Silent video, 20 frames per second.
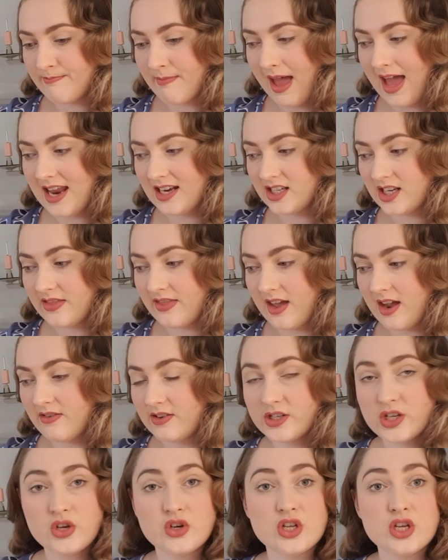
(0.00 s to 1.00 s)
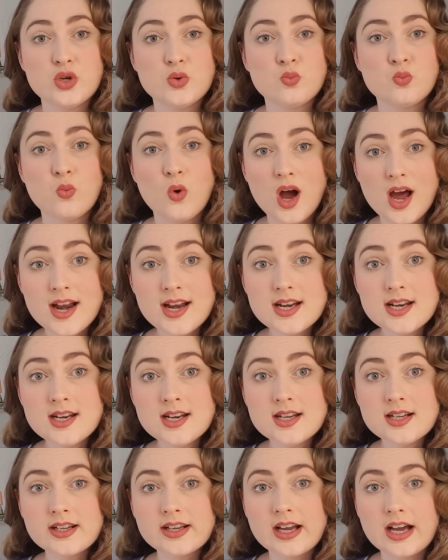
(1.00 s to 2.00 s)
and there is only
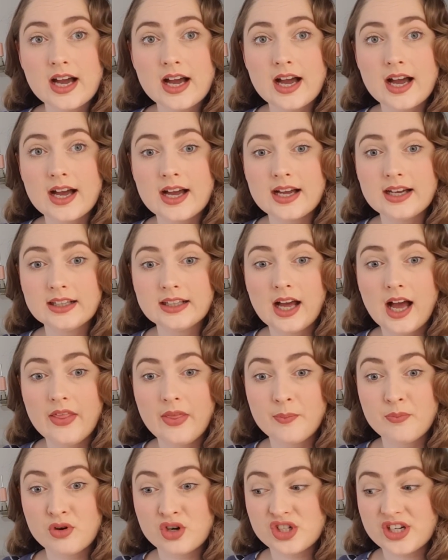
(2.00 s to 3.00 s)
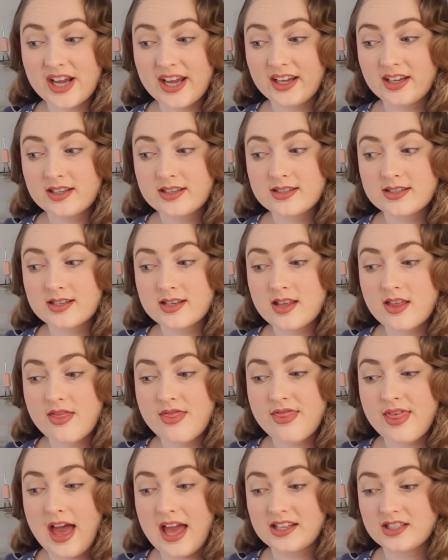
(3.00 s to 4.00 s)
one other project
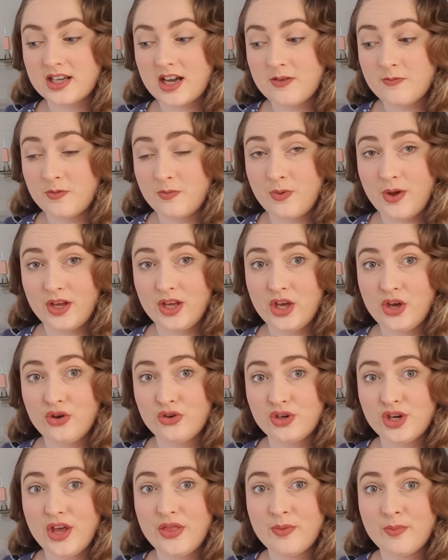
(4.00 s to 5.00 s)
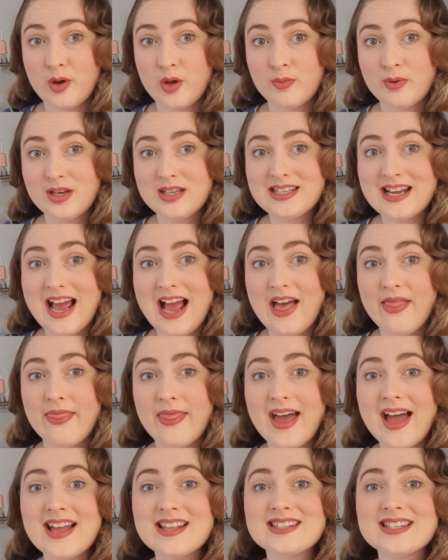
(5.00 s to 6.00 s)
that I've been working on at the moment, and
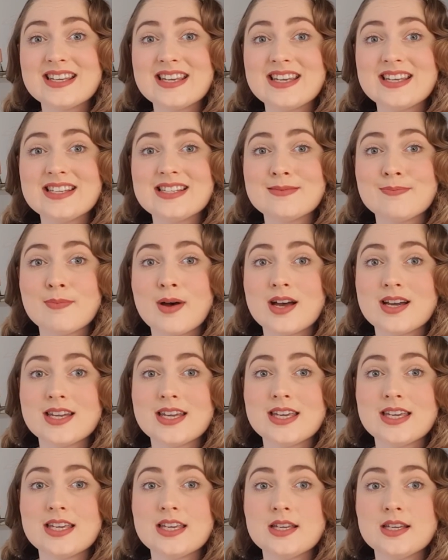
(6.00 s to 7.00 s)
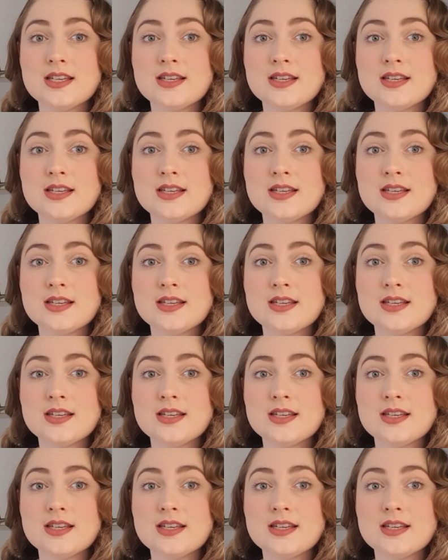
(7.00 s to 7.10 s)
that is my